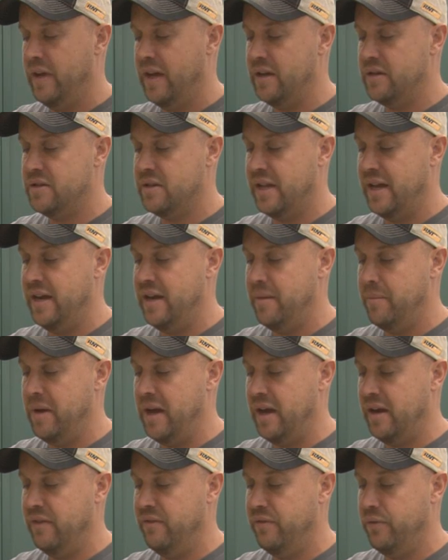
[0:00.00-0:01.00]
that, slide that
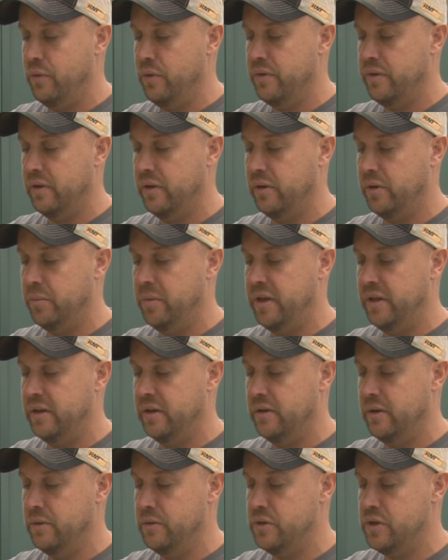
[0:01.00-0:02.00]
back and forth a little bit,
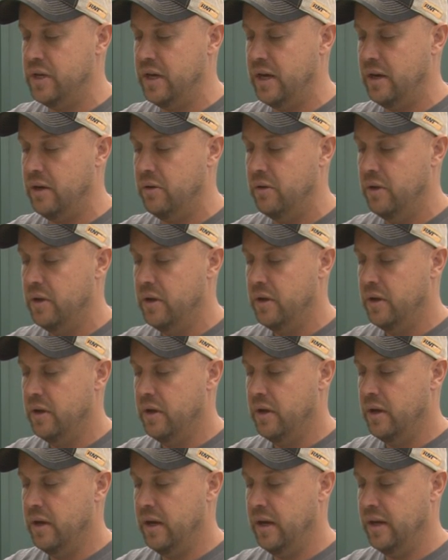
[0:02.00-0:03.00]
the tone channel,
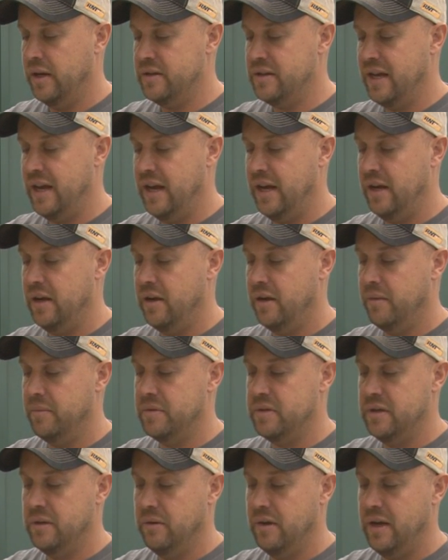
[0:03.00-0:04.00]
and it's hanging
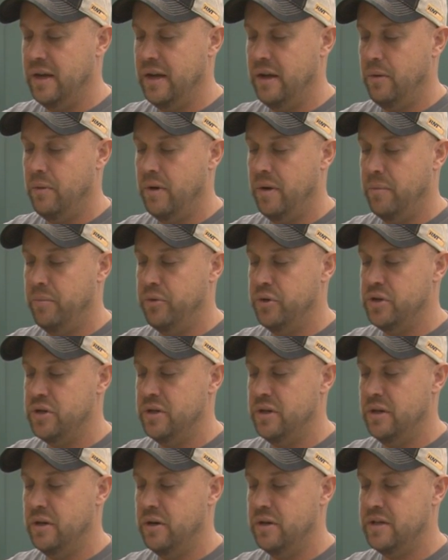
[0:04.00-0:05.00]
up. See right now when I'm
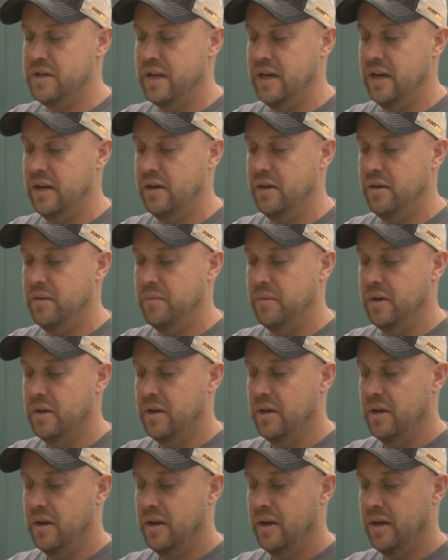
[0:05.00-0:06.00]
pushing in there, it's hanging up.
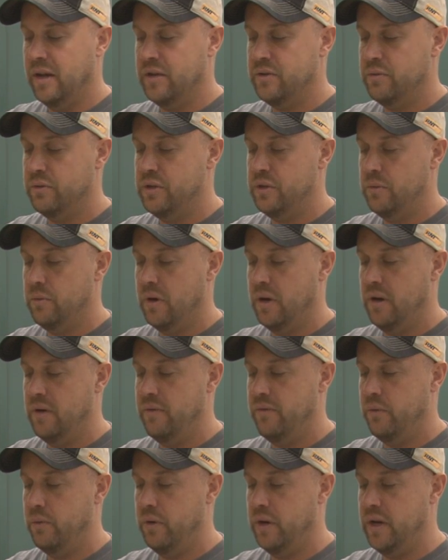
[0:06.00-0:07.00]
That's what you want to
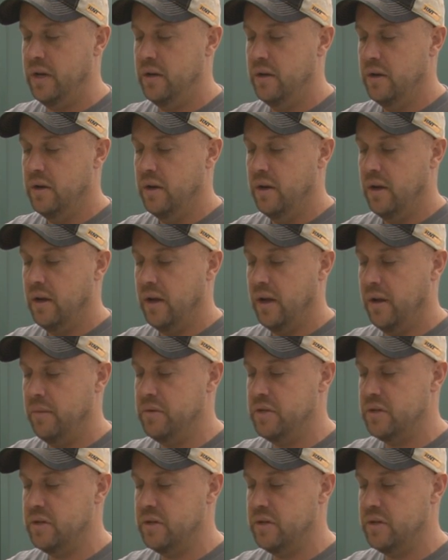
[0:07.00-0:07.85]
avoid. I'm